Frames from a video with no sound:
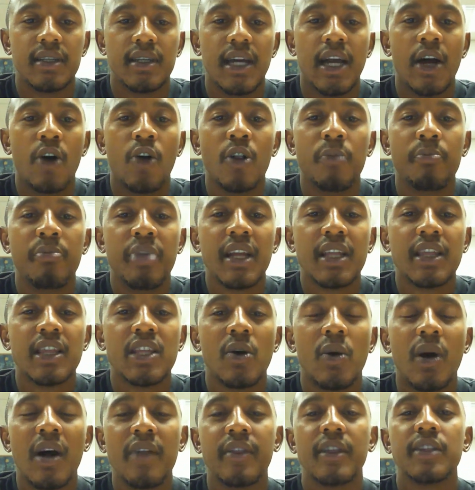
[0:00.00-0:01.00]
I will pick the
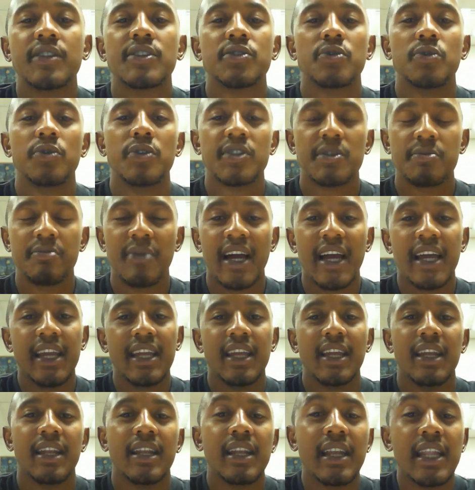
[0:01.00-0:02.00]
one that suits
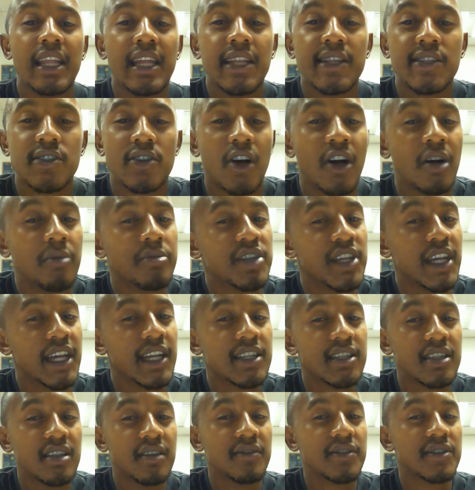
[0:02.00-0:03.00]
my needs or
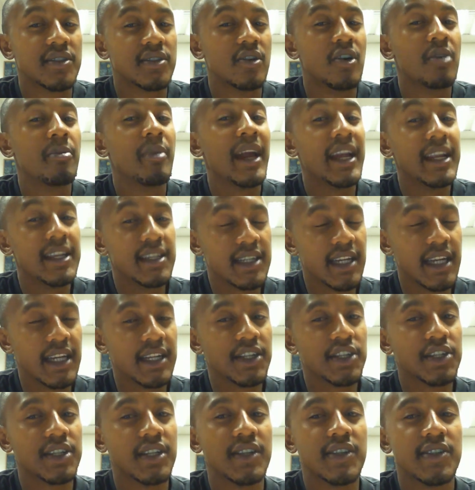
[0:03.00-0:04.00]
objectives or my
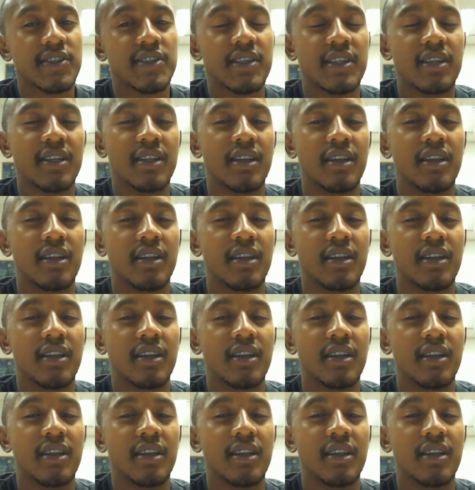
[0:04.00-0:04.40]
intentions.